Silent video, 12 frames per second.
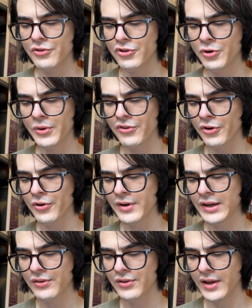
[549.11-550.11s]
To a certain
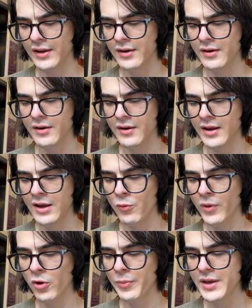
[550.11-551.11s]
extent, it
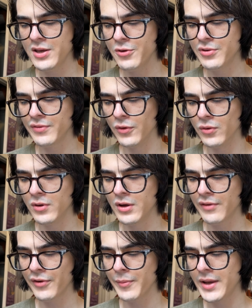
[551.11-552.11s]
will be useful
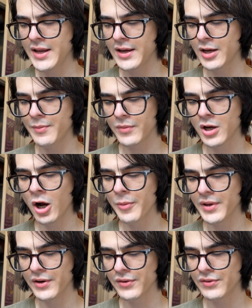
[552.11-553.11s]
for many
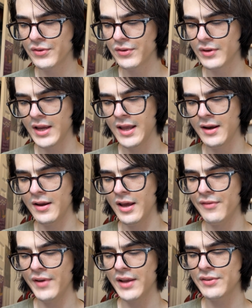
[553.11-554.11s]
communists in
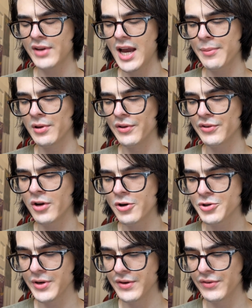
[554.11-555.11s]
advanced capitalist
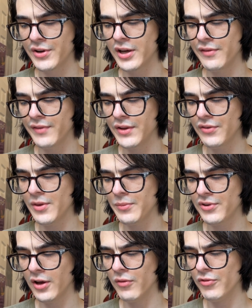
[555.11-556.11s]
countries to convince
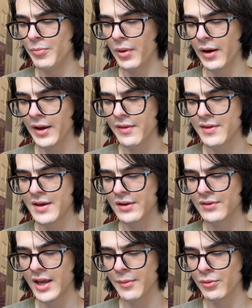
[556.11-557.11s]
themselves by the
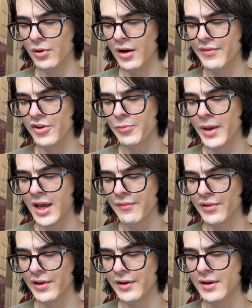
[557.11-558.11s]
example of this
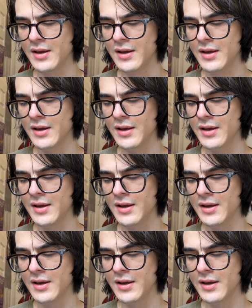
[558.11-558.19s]
pamphlet,